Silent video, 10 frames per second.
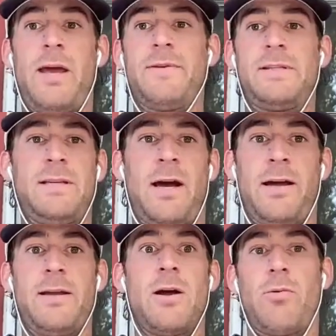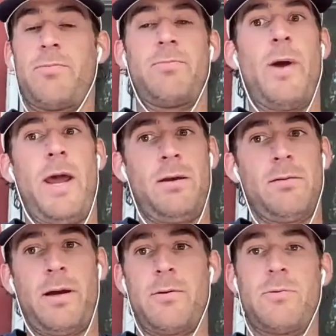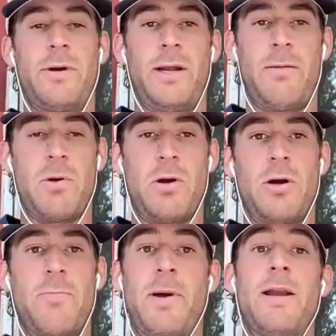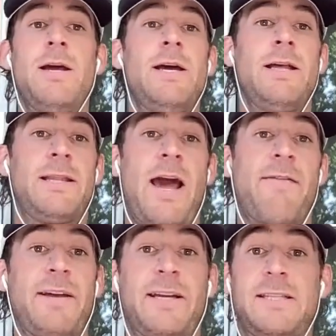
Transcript: They have I know. Wait, I don't want to get murdered, but they have like a